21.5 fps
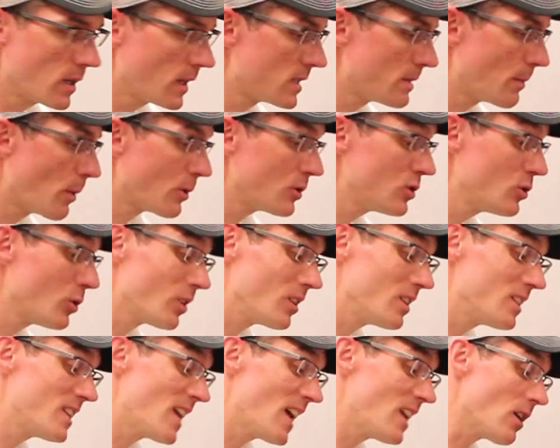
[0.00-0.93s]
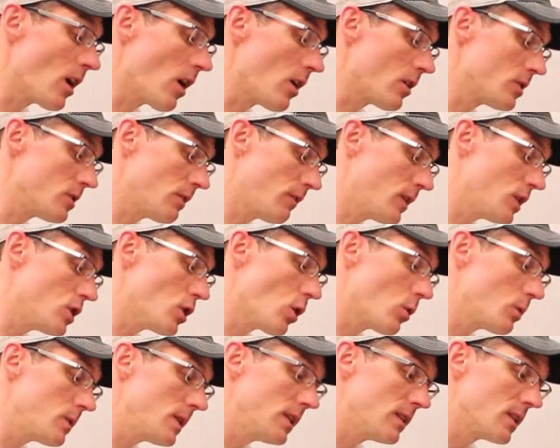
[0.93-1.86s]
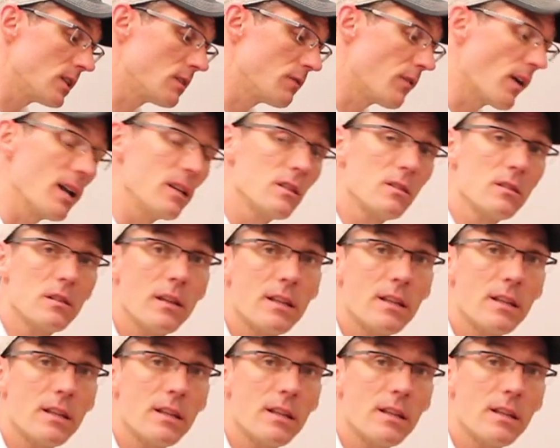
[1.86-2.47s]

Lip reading: That's about $210 if you don't need this vice.